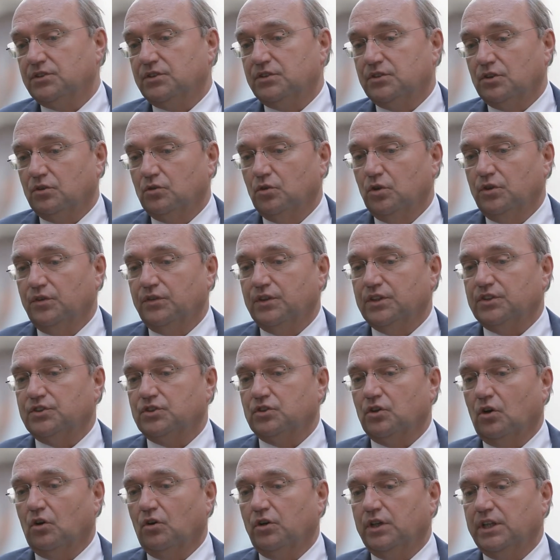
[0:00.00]
So good the
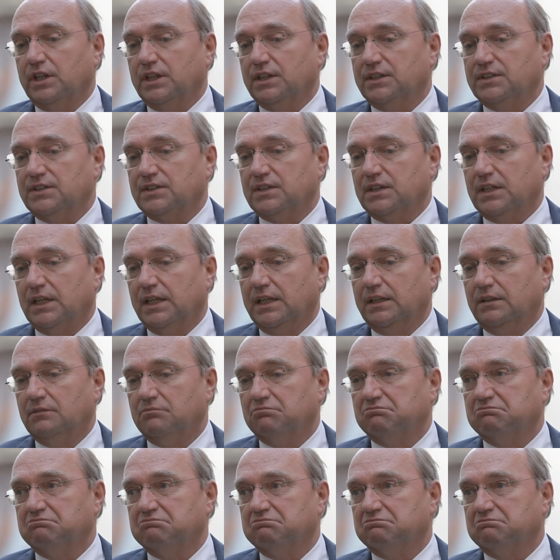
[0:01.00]
story is
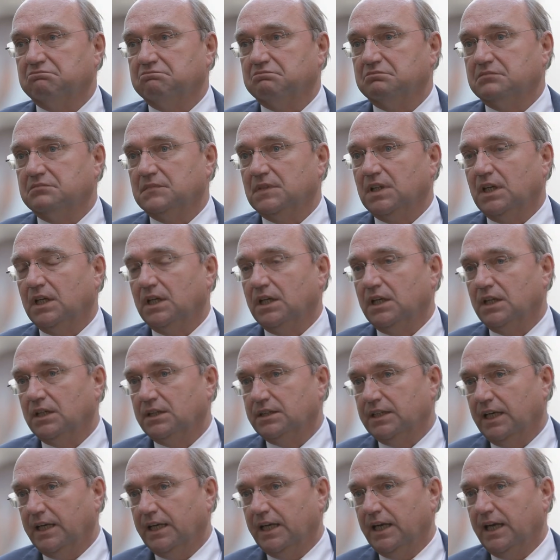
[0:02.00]
in uh,
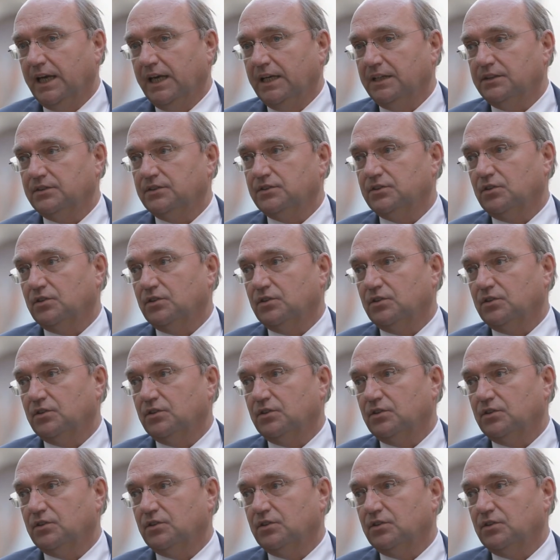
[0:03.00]
day ahead.